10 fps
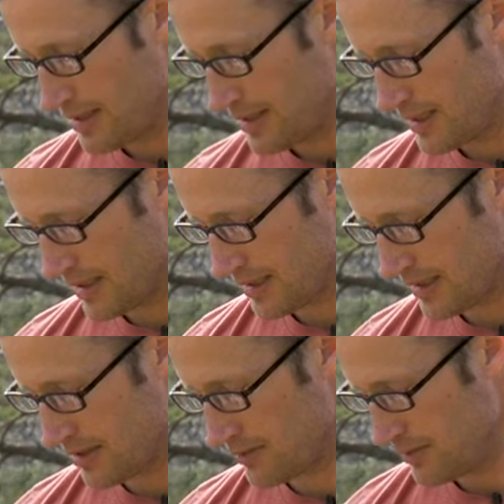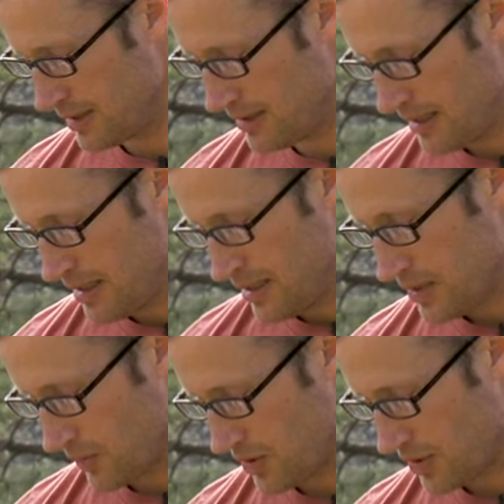detent down.
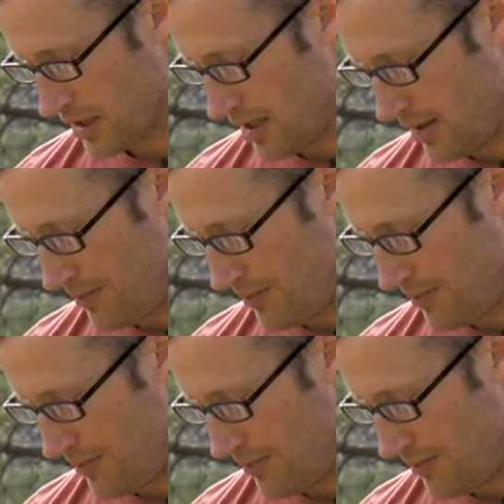So we're just gonna